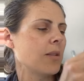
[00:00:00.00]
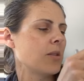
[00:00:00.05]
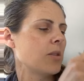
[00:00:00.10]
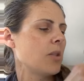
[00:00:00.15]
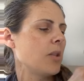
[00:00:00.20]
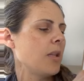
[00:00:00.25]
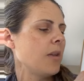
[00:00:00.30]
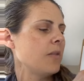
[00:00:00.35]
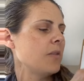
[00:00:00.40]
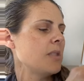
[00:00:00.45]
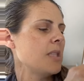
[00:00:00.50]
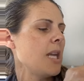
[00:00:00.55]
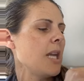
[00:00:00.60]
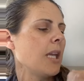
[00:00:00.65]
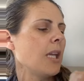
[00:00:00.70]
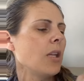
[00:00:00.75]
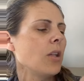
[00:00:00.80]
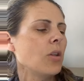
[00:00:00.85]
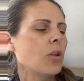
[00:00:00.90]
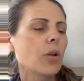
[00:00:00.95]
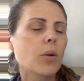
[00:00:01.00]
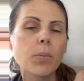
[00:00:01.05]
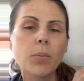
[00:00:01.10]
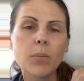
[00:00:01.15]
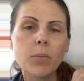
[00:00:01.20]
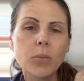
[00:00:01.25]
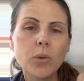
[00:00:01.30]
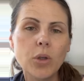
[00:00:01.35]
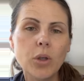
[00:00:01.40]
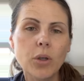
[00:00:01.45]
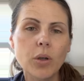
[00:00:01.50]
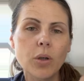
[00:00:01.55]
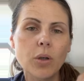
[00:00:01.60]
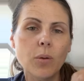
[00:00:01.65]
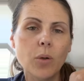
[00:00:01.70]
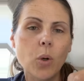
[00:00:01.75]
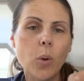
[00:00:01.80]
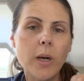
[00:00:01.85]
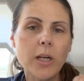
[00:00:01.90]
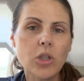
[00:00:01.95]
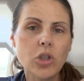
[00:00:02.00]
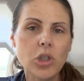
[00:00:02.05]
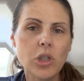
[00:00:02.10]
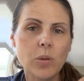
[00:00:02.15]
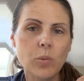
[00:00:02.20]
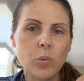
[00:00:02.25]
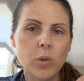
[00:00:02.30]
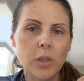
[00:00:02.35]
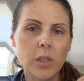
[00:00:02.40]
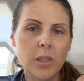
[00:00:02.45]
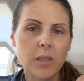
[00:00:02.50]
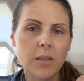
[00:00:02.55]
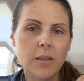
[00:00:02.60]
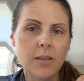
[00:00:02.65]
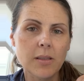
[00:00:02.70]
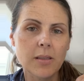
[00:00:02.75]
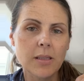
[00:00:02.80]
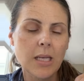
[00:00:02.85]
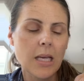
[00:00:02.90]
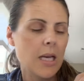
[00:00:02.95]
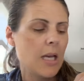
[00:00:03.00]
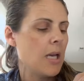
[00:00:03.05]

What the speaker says: So they've taken your question words